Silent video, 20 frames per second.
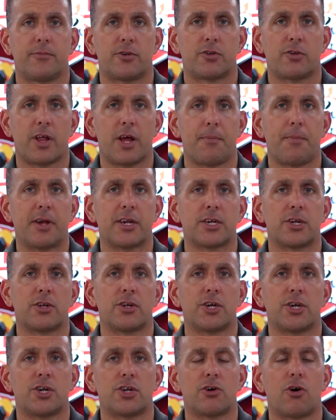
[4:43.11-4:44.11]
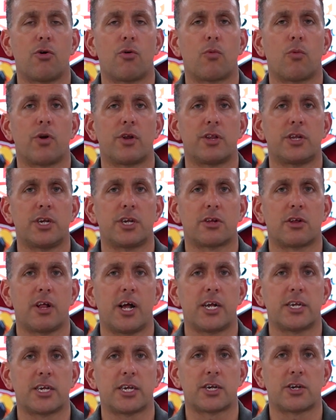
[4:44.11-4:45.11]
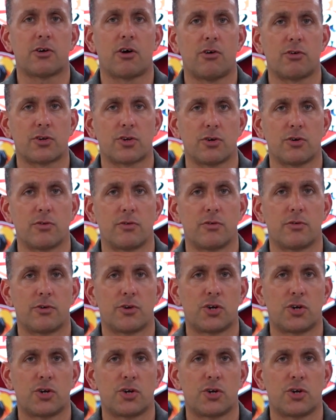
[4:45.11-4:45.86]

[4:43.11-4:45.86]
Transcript: So that makes it nice to own one of these classics also.